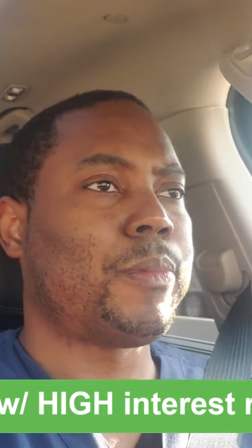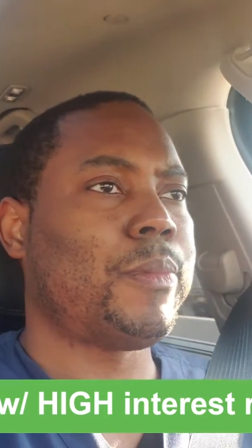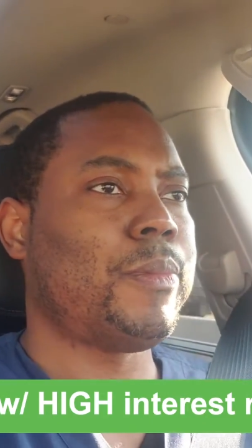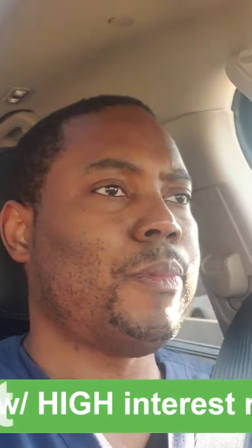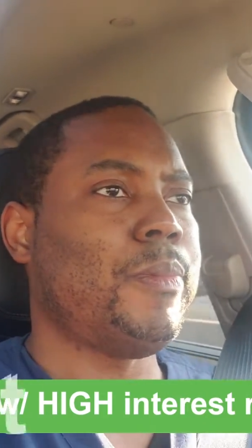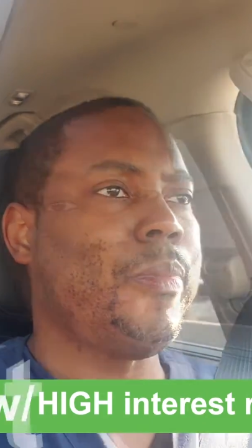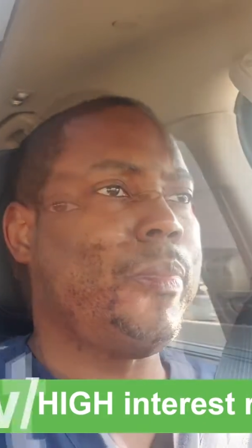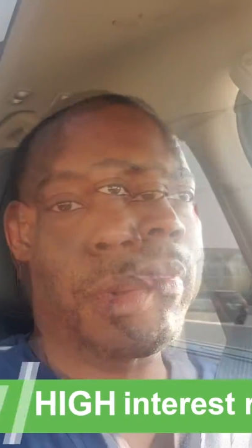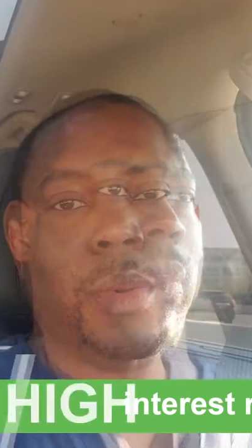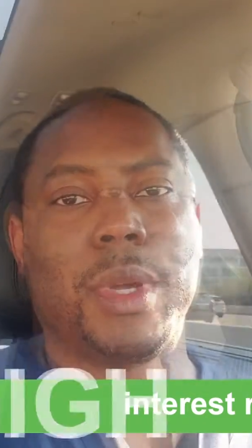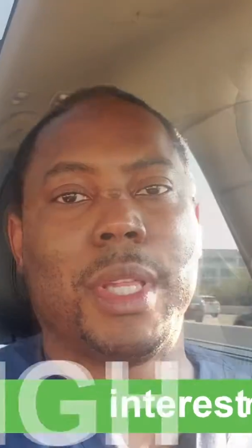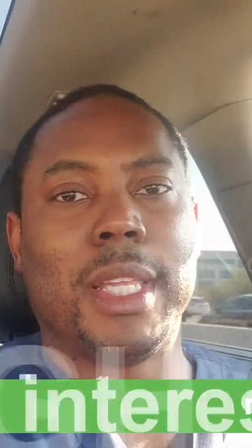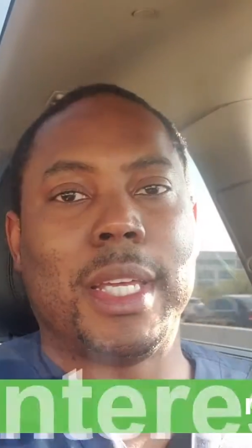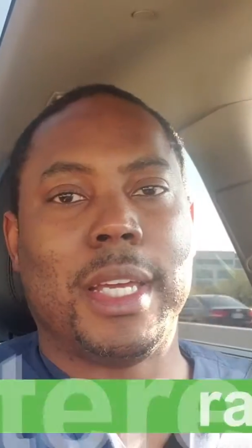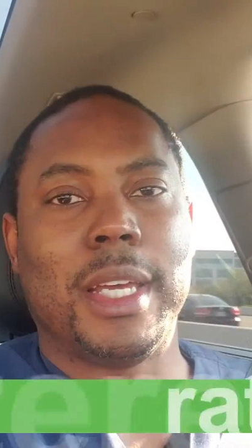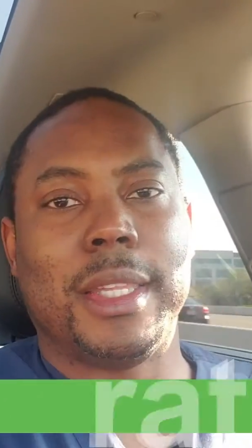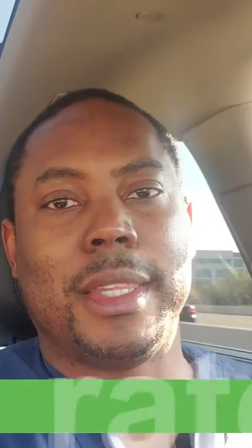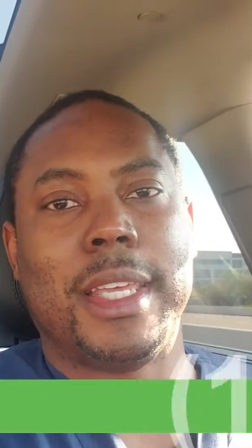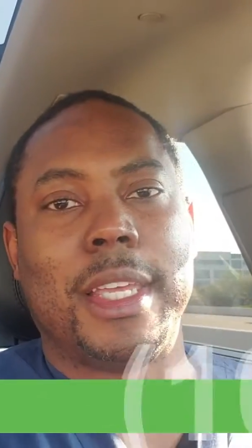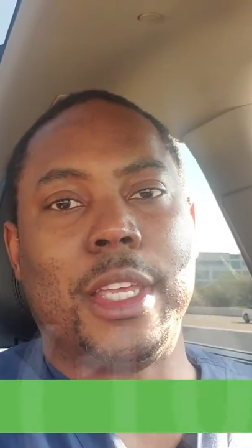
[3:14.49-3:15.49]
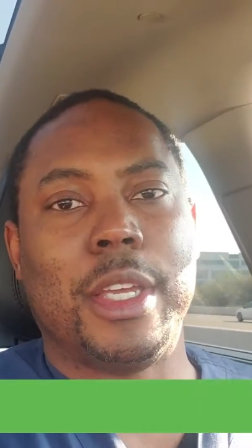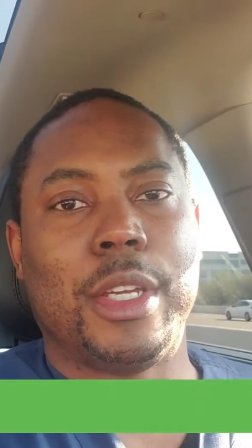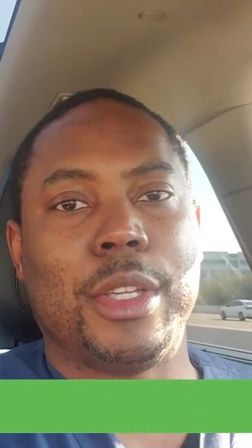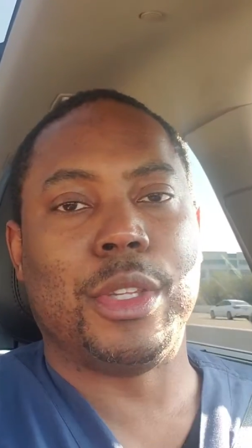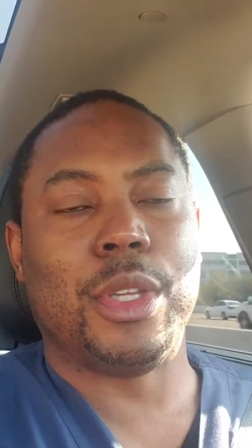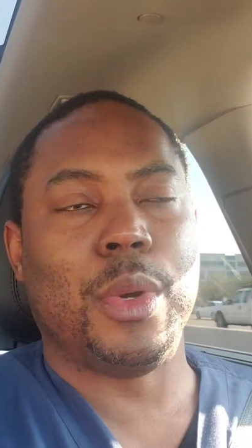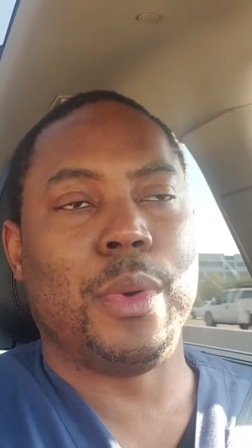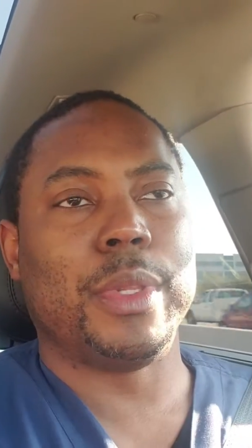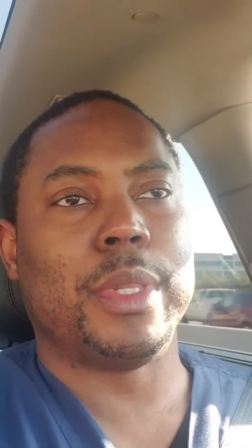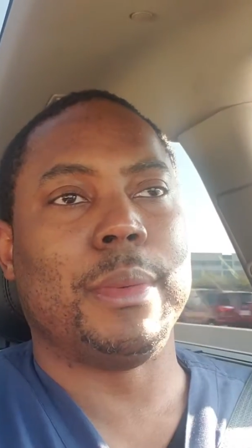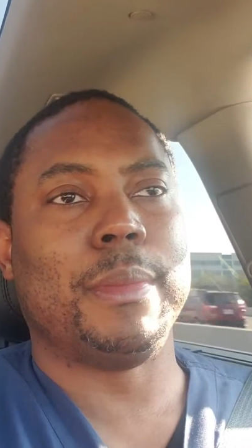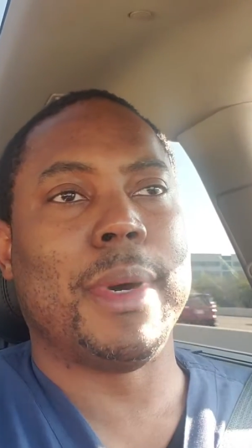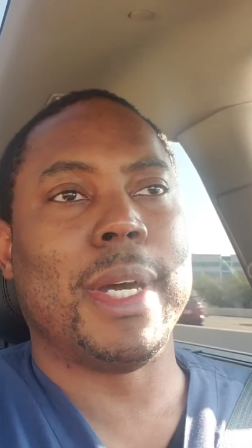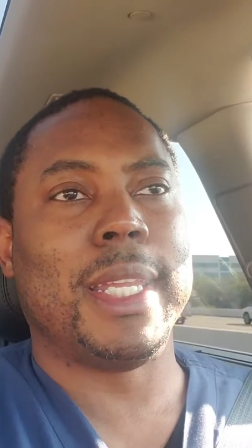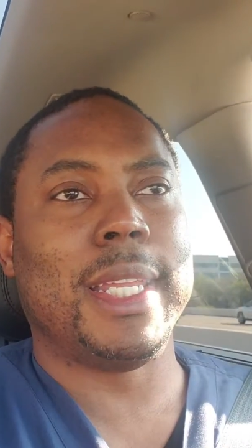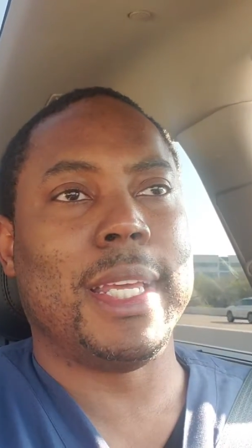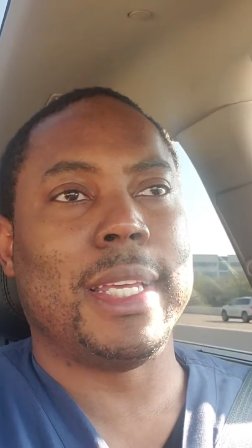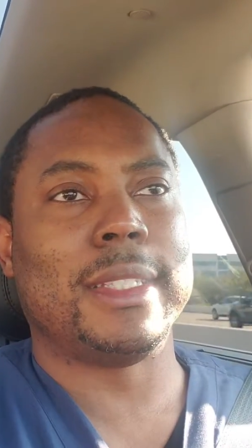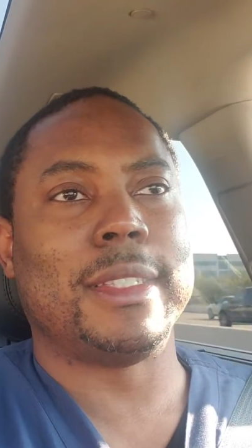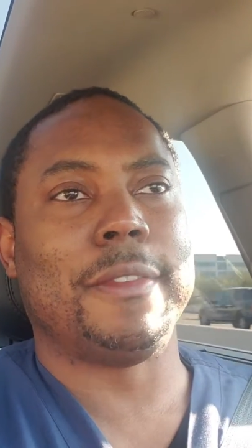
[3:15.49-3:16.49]
Another really good thing you can do with the
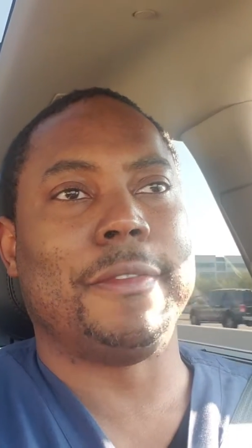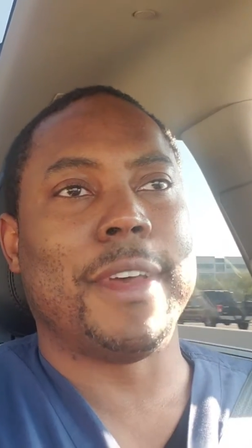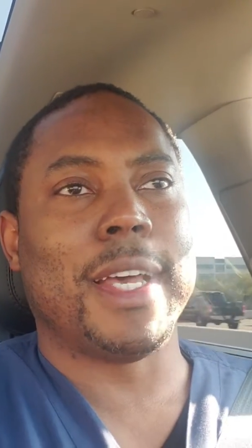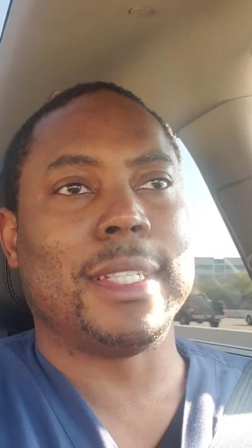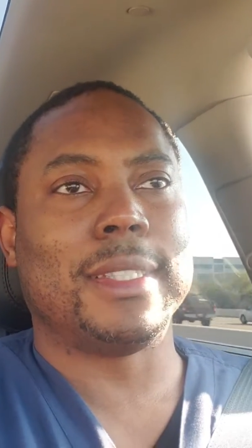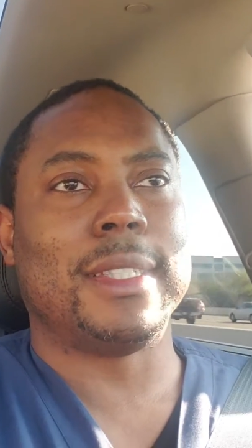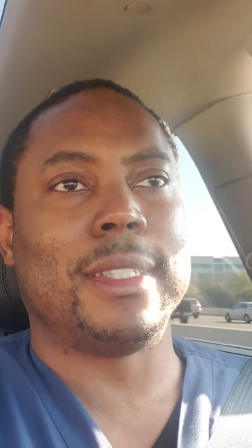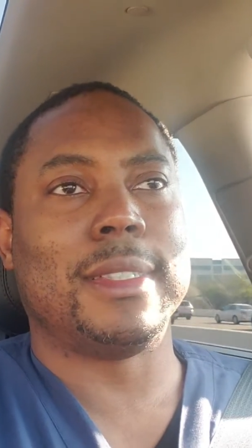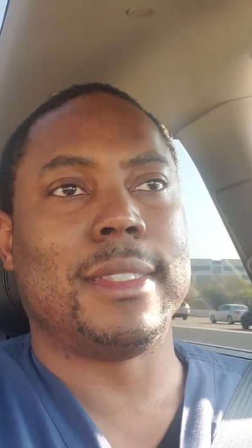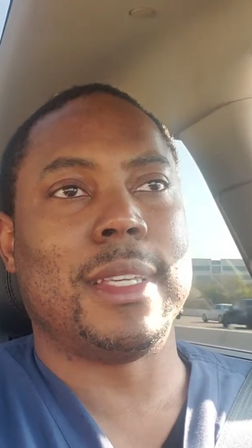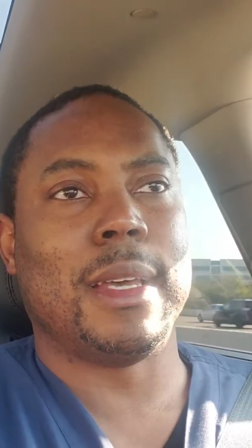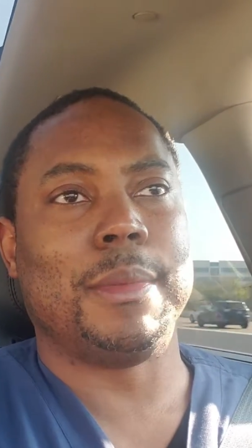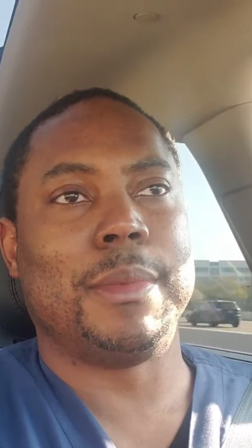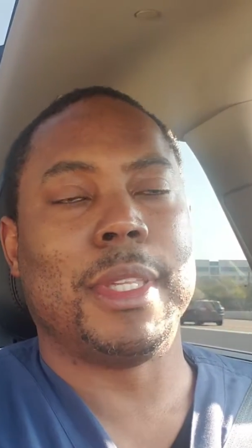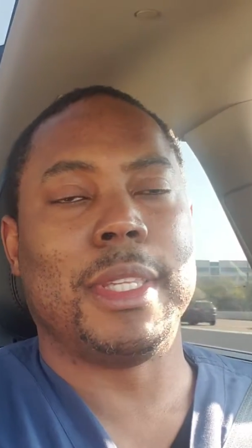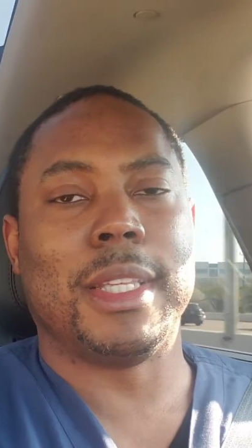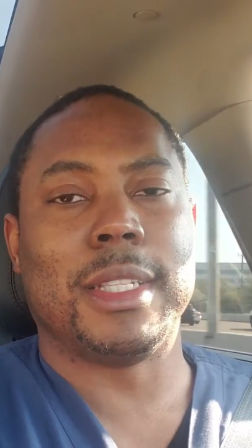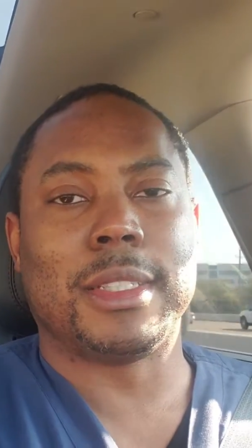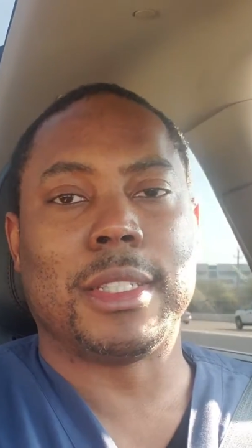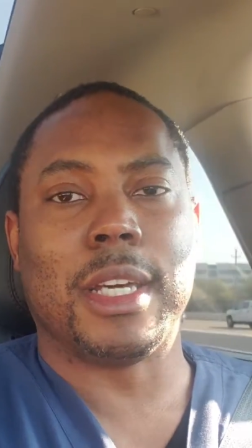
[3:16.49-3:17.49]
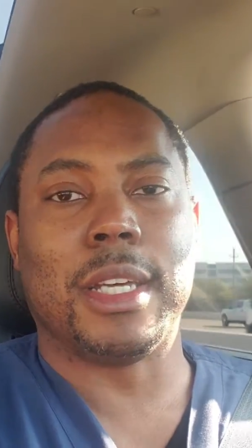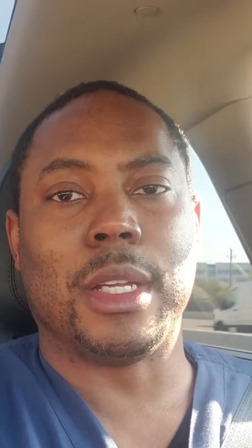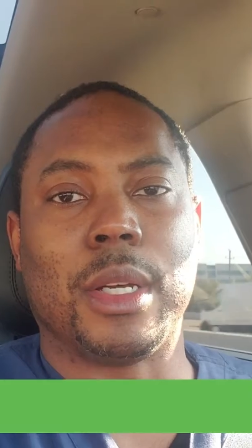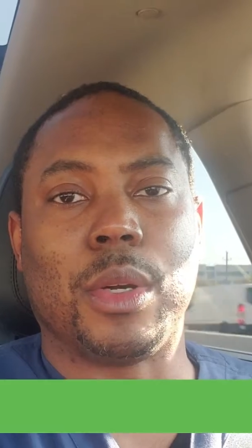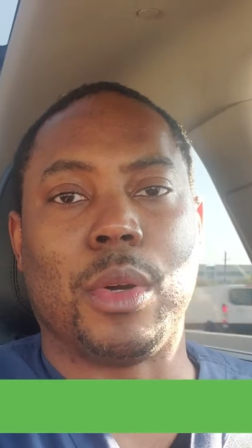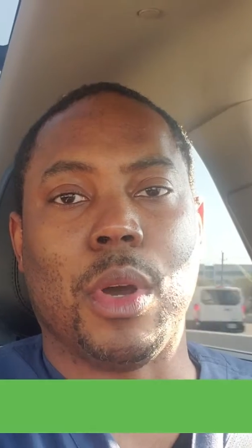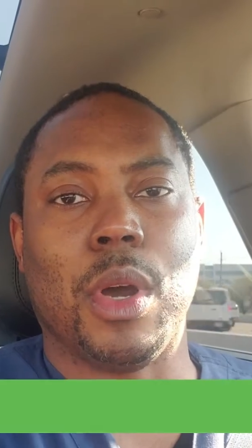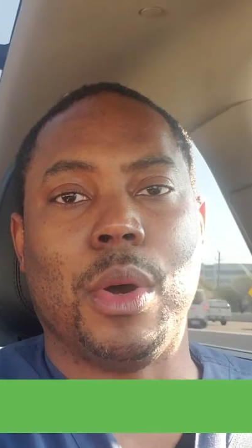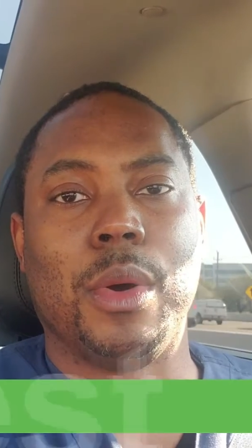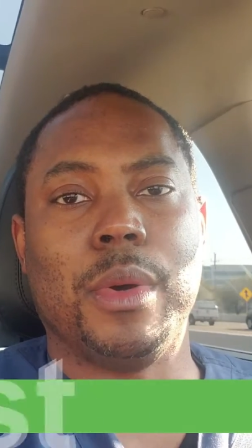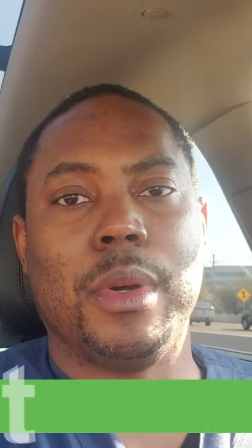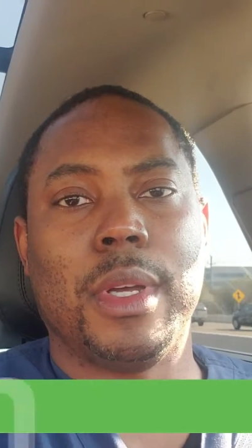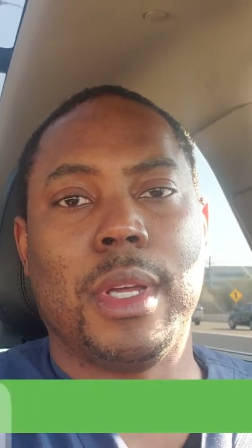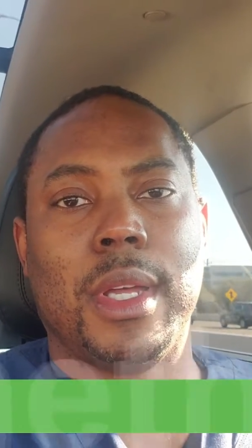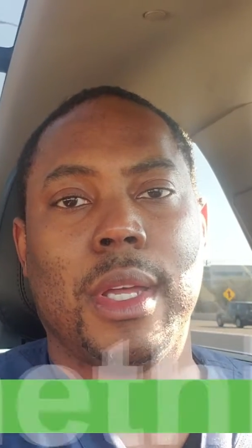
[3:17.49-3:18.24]
money is invest in something that's going to grow.